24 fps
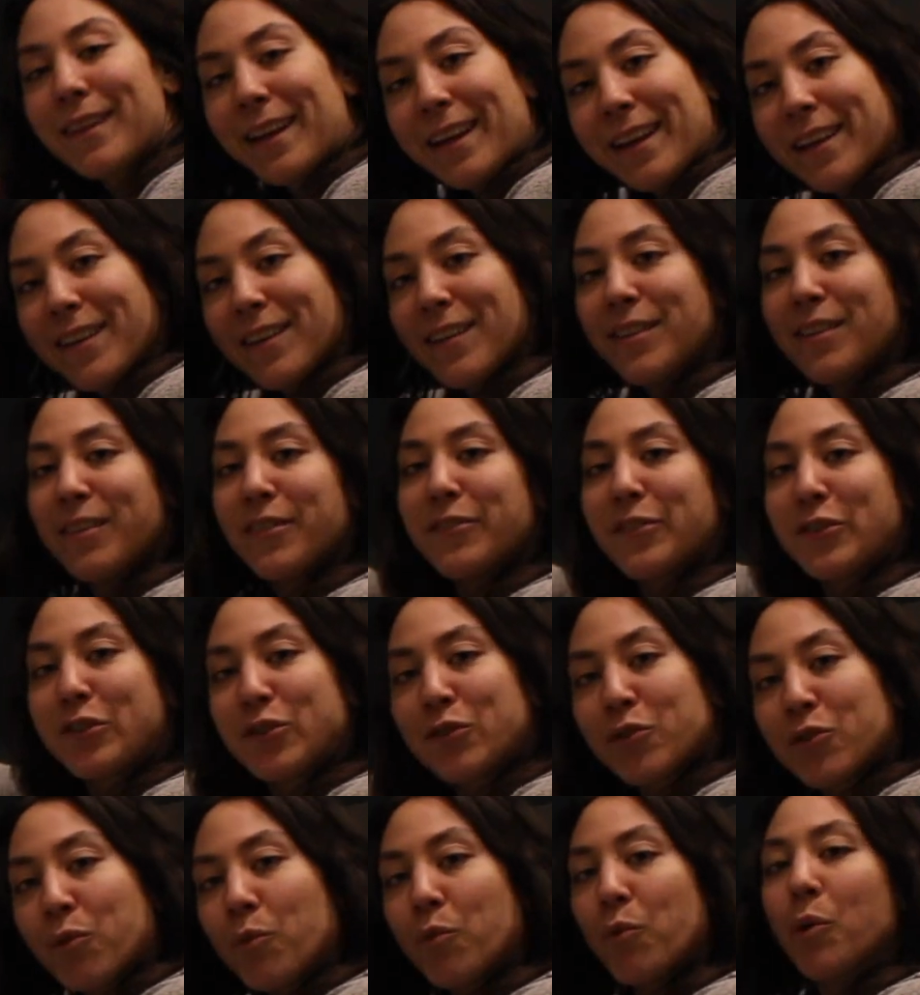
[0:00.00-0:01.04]
like
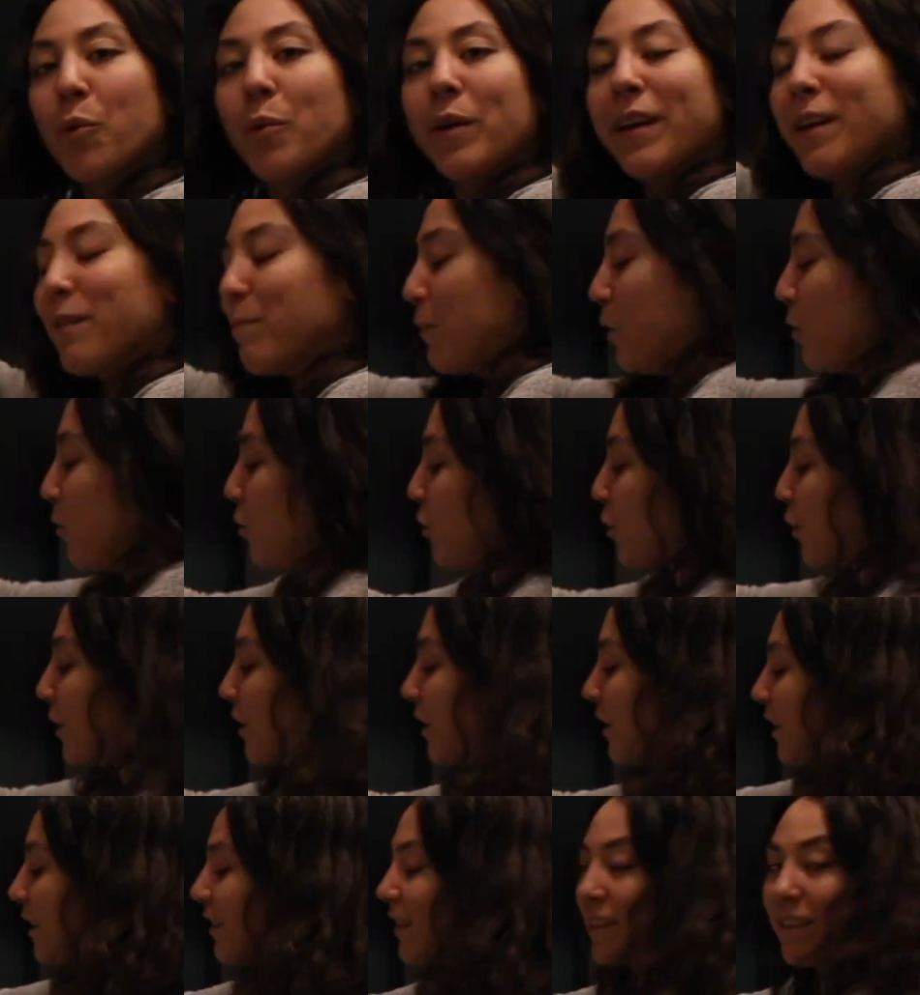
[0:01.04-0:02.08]
screwing
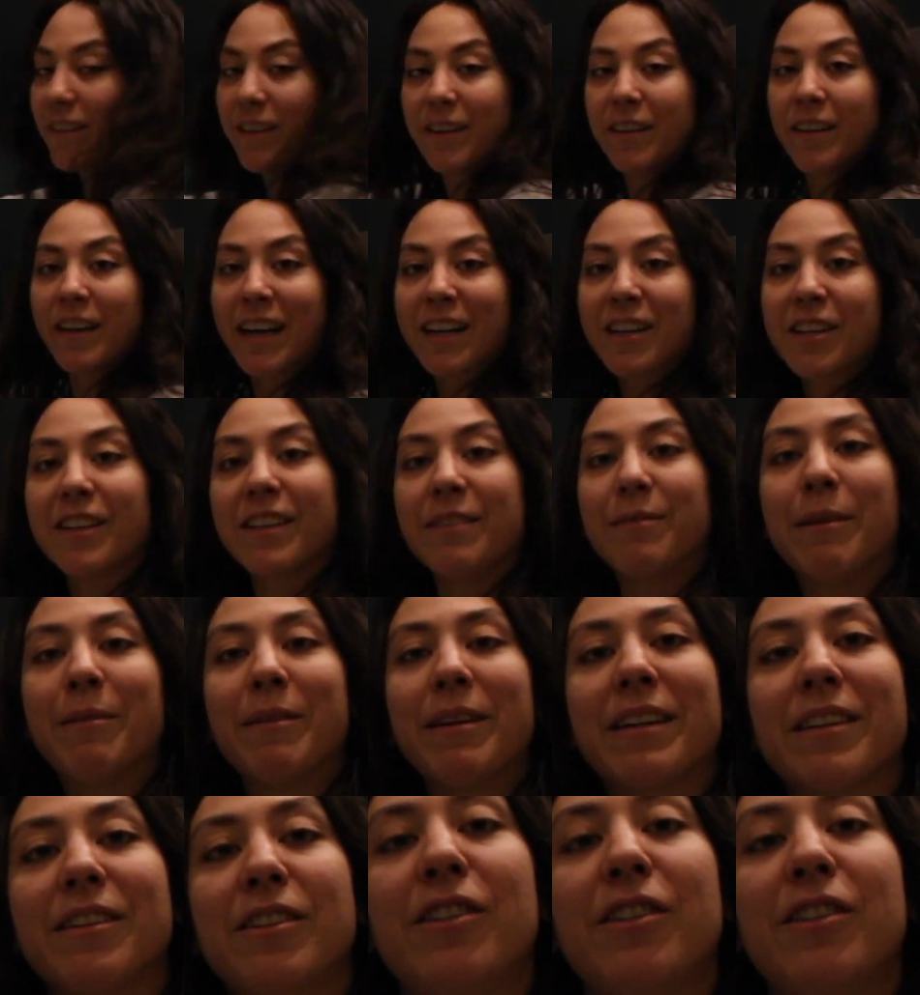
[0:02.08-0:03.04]
motion that actually maybe I can